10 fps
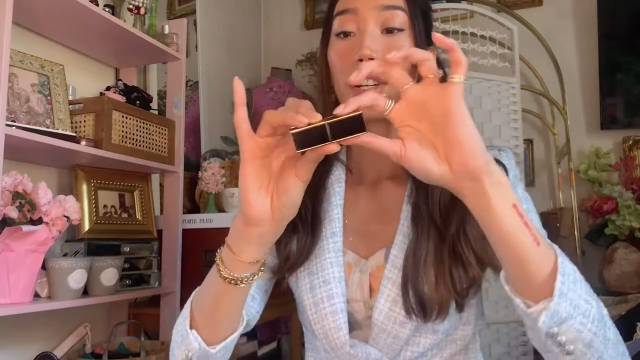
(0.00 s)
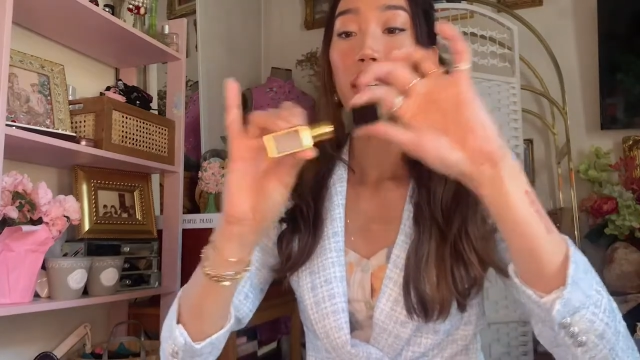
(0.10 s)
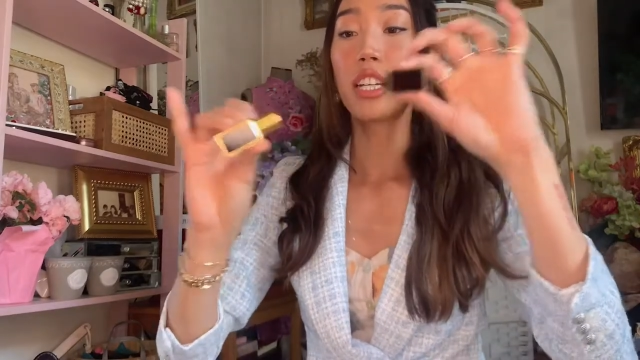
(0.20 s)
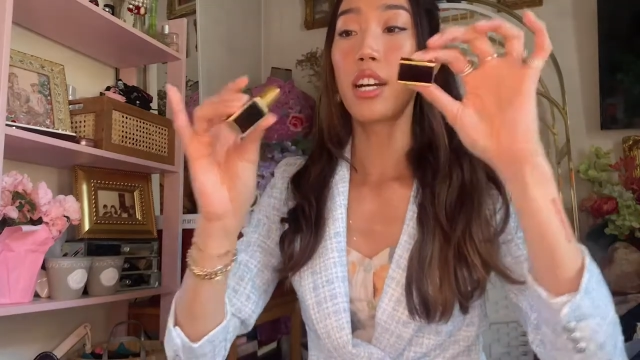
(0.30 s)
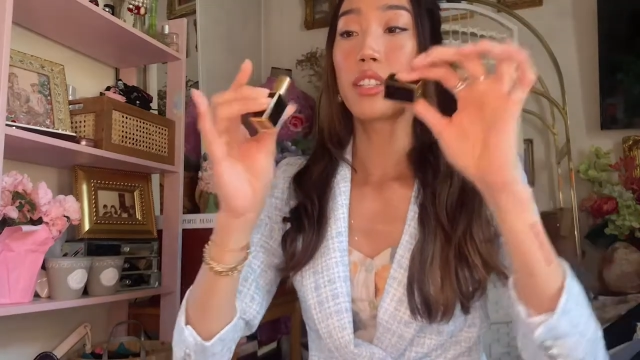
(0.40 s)
He
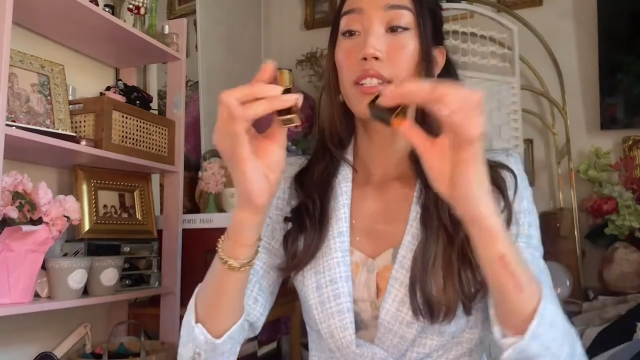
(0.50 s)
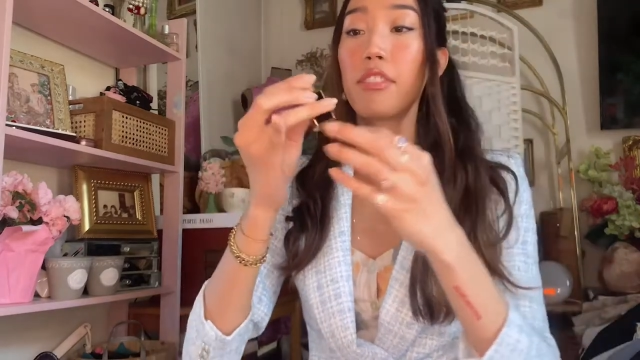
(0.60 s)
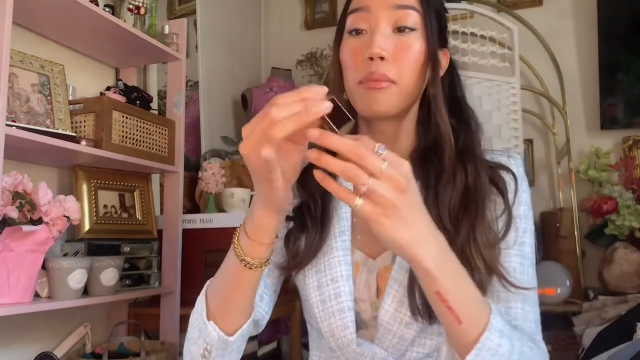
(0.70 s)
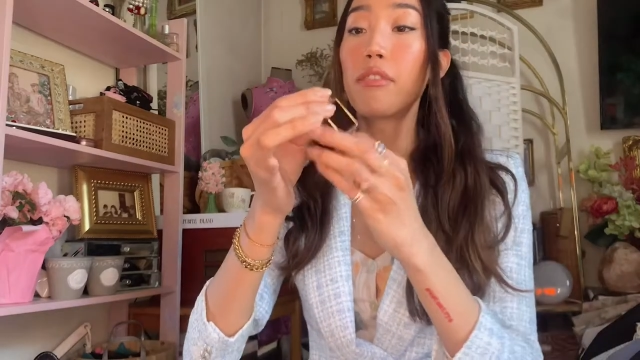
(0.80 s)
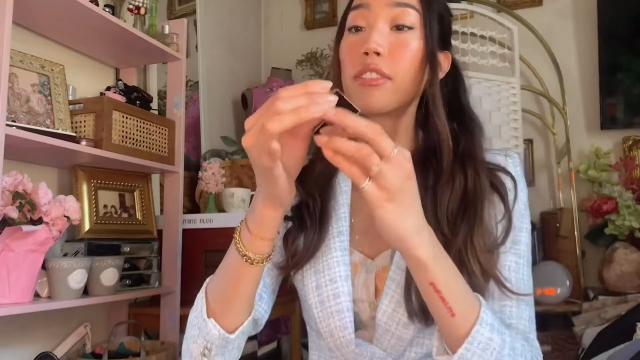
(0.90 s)
got this for
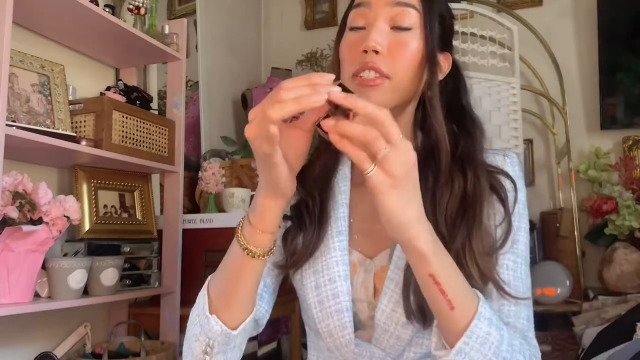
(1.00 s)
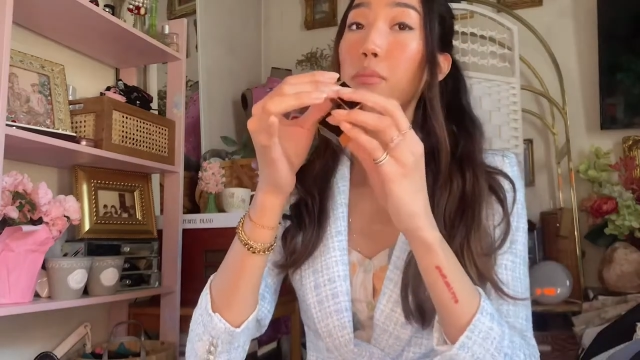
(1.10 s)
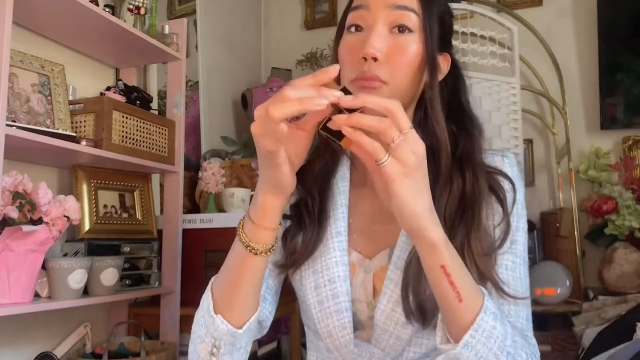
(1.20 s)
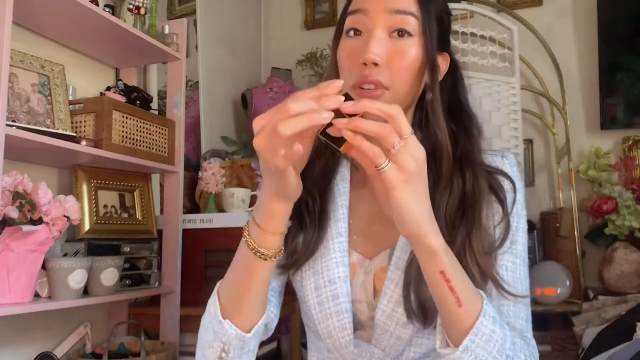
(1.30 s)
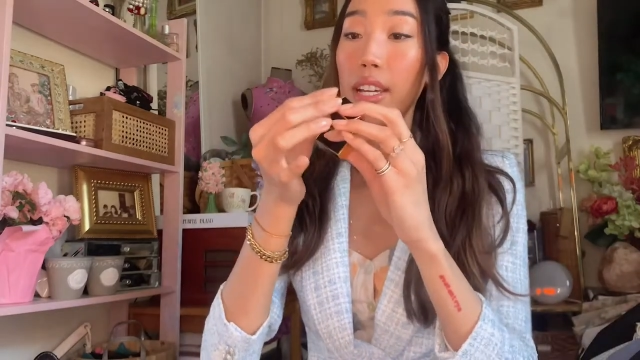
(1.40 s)
me for
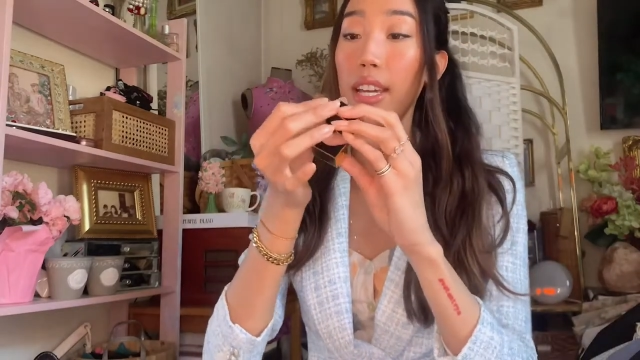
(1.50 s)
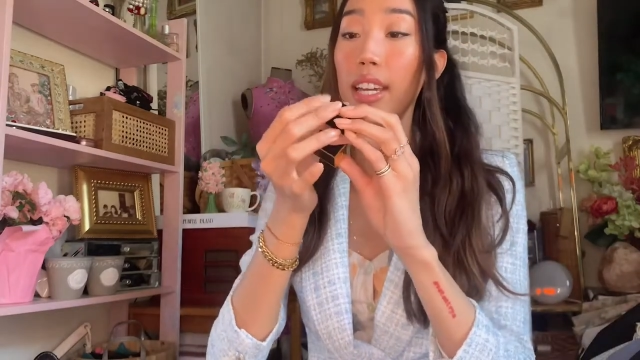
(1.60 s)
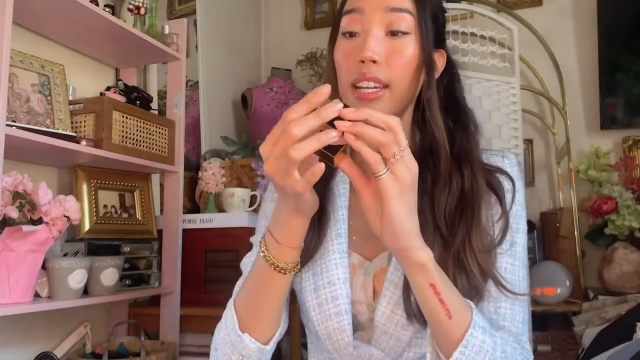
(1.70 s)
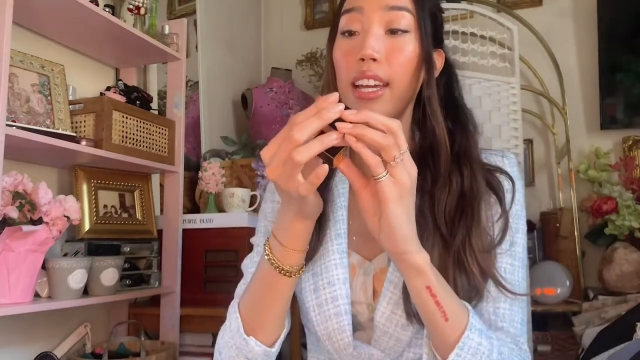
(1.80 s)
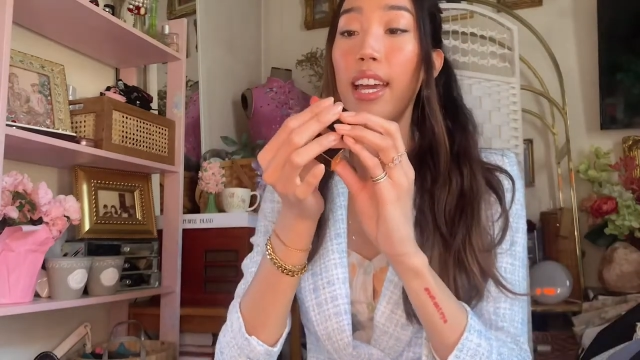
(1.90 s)

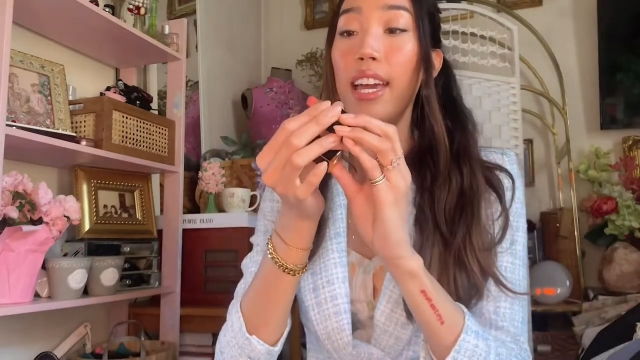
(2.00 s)
spring.